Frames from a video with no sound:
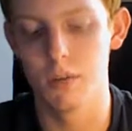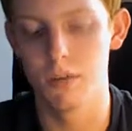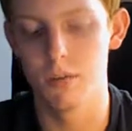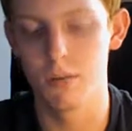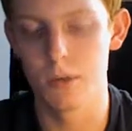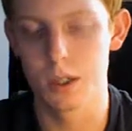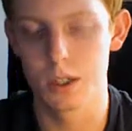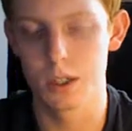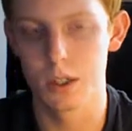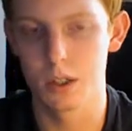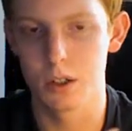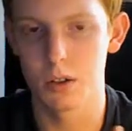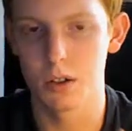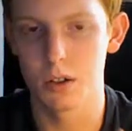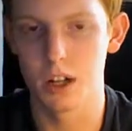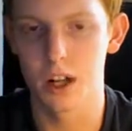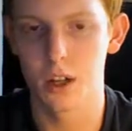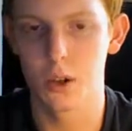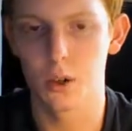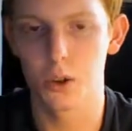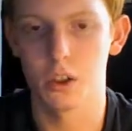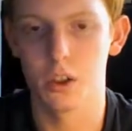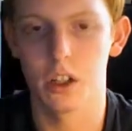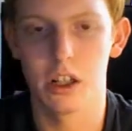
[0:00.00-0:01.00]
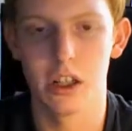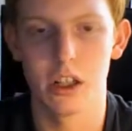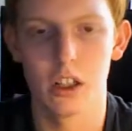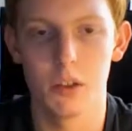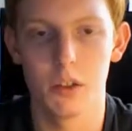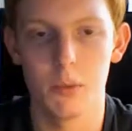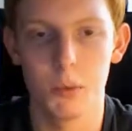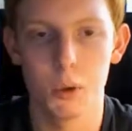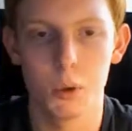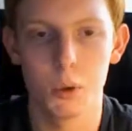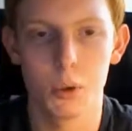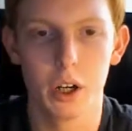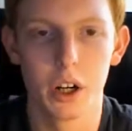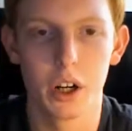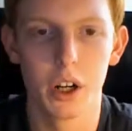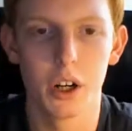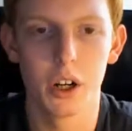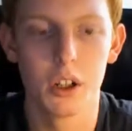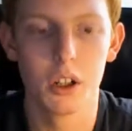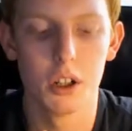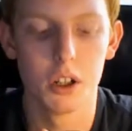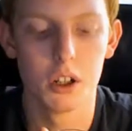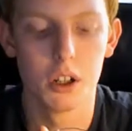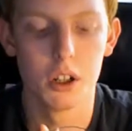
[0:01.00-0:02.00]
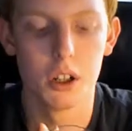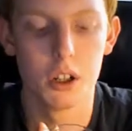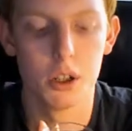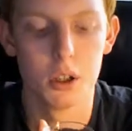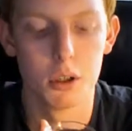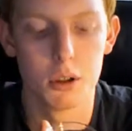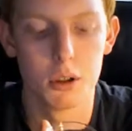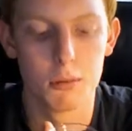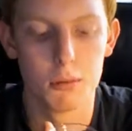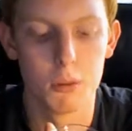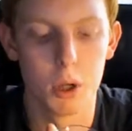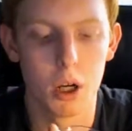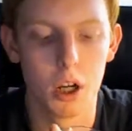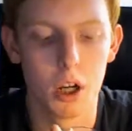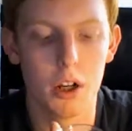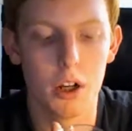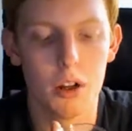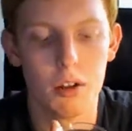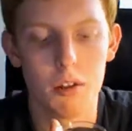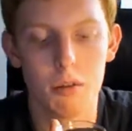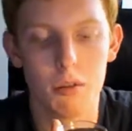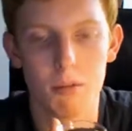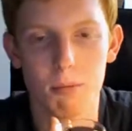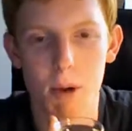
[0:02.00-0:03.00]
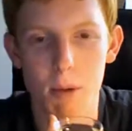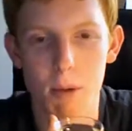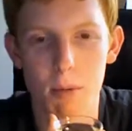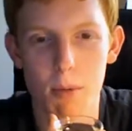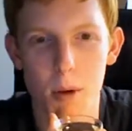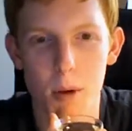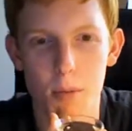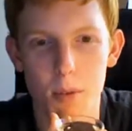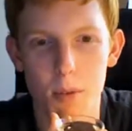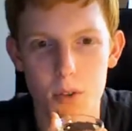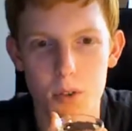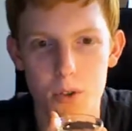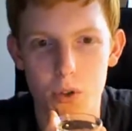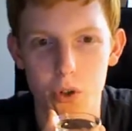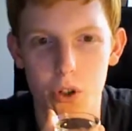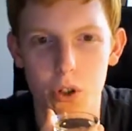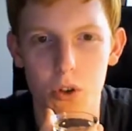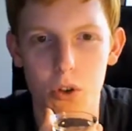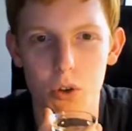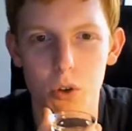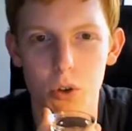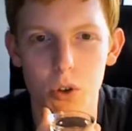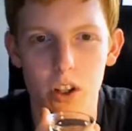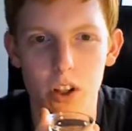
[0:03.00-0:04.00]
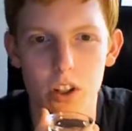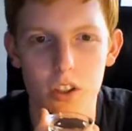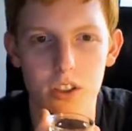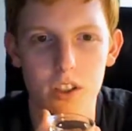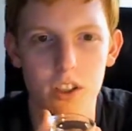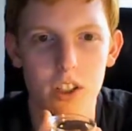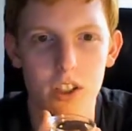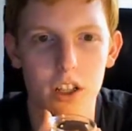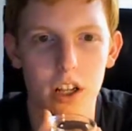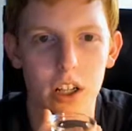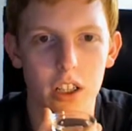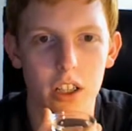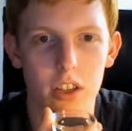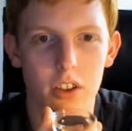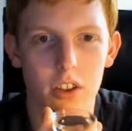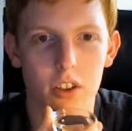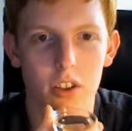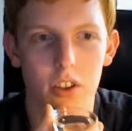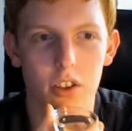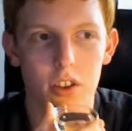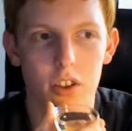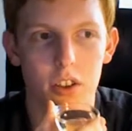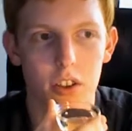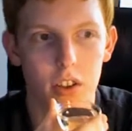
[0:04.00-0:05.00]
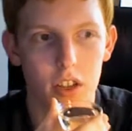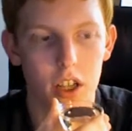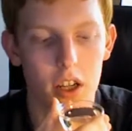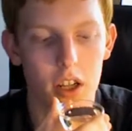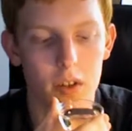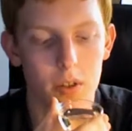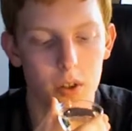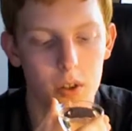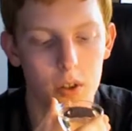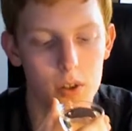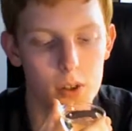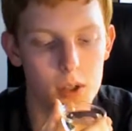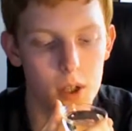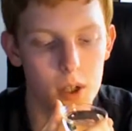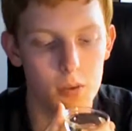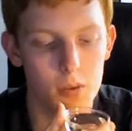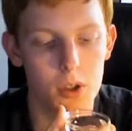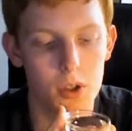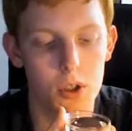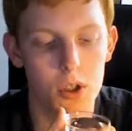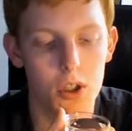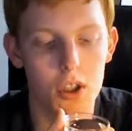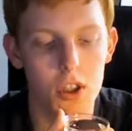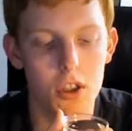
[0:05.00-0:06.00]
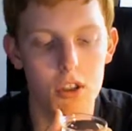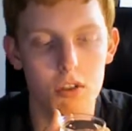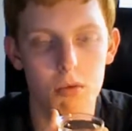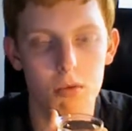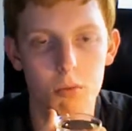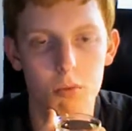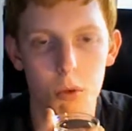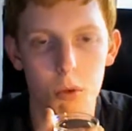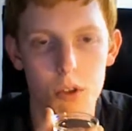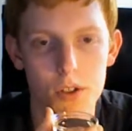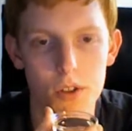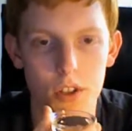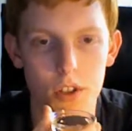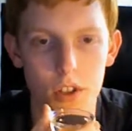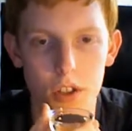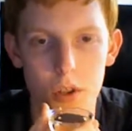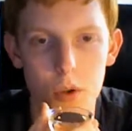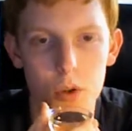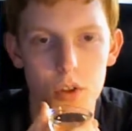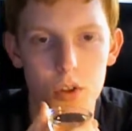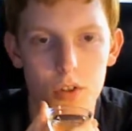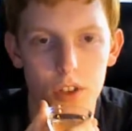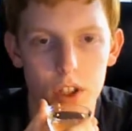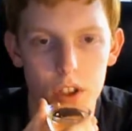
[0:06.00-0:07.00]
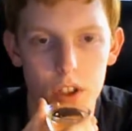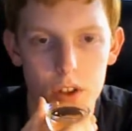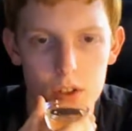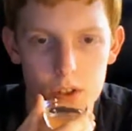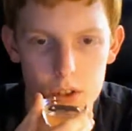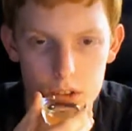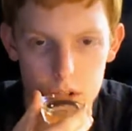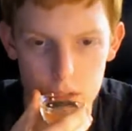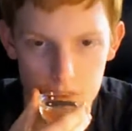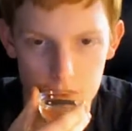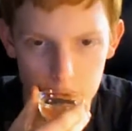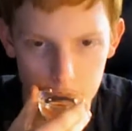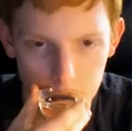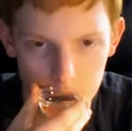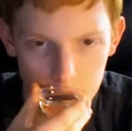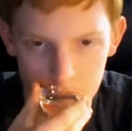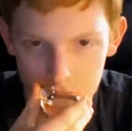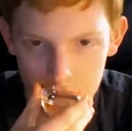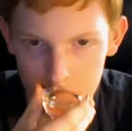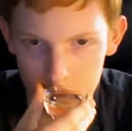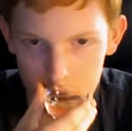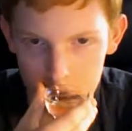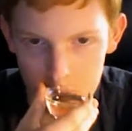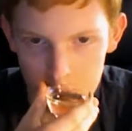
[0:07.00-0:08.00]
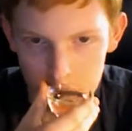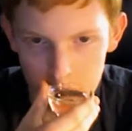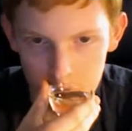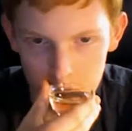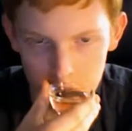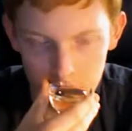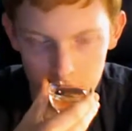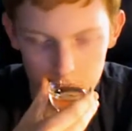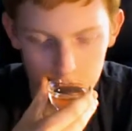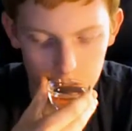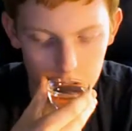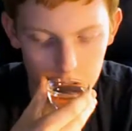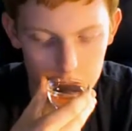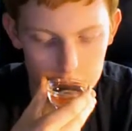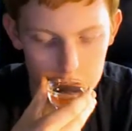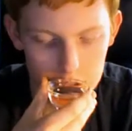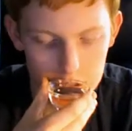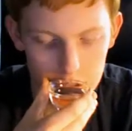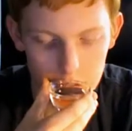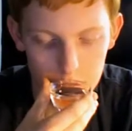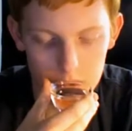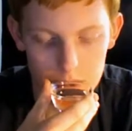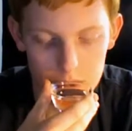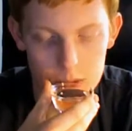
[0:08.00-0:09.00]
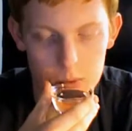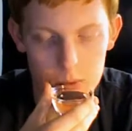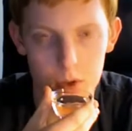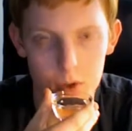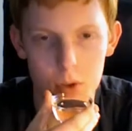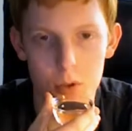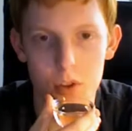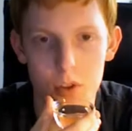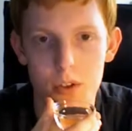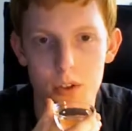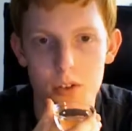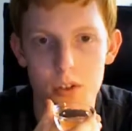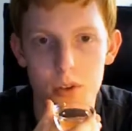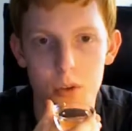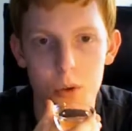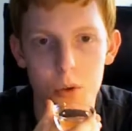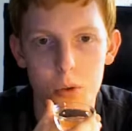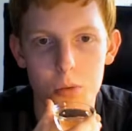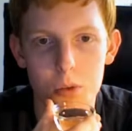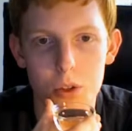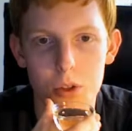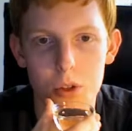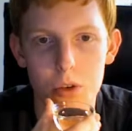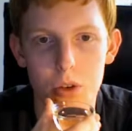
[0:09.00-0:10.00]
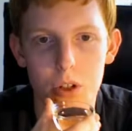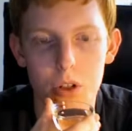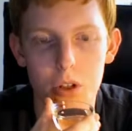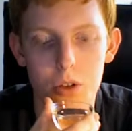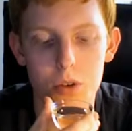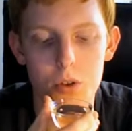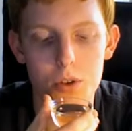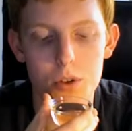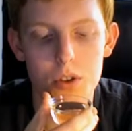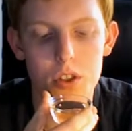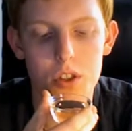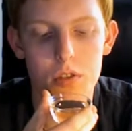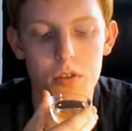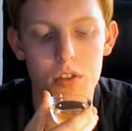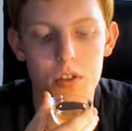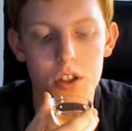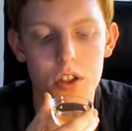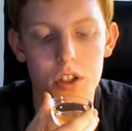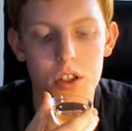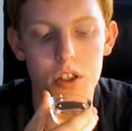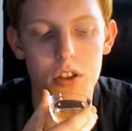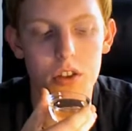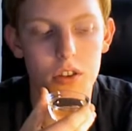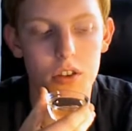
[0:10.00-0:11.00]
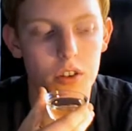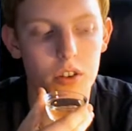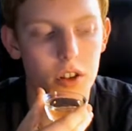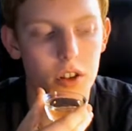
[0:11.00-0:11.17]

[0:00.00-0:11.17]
so naturally I love Pu'er, but my mom doesn't drink a whole lot of tea, and I gave her some and she wasn't a huge fan. So, but if you're going to be giving someone who doesn't normally drink loose leaf tea